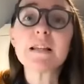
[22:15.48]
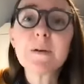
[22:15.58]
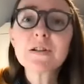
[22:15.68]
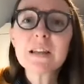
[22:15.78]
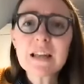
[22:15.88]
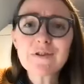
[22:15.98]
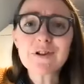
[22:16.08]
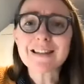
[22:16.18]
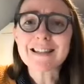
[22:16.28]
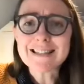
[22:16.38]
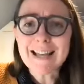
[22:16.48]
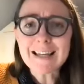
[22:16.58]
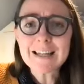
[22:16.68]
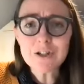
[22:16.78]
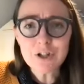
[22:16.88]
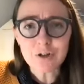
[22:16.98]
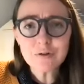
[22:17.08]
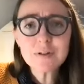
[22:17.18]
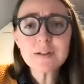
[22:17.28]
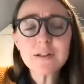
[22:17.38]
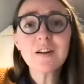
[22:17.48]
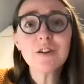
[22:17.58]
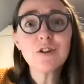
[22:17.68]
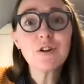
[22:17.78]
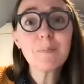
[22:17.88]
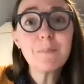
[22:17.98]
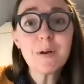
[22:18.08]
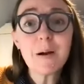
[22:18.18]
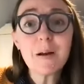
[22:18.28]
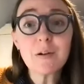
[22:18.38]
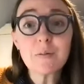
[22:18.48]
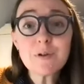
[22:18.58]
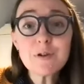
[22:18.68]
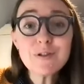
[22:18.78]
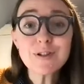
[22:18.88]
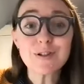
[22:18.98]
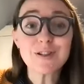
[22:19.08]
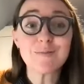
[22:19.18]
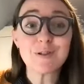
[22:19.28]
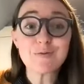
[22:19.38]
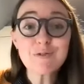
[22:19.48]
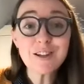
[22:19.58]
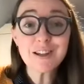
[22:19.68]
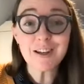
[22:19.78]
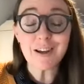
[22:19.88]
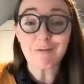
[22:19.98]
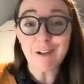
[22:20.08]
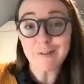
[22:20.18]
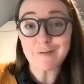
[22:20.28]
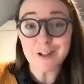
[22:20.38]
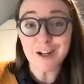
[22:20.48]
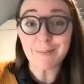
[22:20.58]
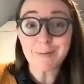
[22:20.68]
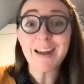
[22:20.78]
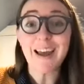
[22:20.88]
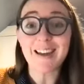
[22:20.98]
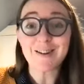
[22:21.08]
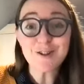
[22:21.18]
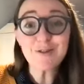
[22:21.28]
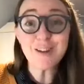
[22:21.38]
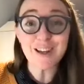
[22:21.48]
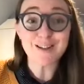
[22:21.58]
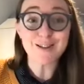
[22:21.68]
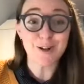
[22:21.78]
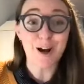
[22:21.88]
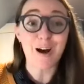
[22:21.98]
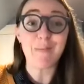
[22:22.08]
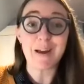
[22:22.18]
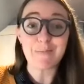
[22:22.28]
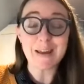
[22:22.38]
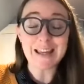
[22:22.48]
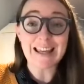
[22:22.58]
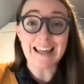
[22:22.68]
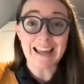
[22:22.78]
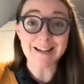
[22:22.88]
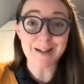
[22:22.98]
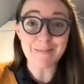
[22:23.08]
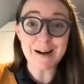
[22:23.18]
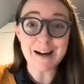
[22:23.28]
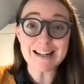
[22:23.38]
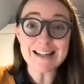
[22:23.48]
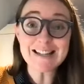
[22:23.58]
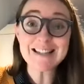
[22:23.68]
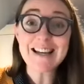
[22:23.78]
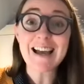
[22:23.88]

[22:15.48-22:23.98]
especially after the second dose, your your immune system is really getting revved up and doing its job and making antibodies.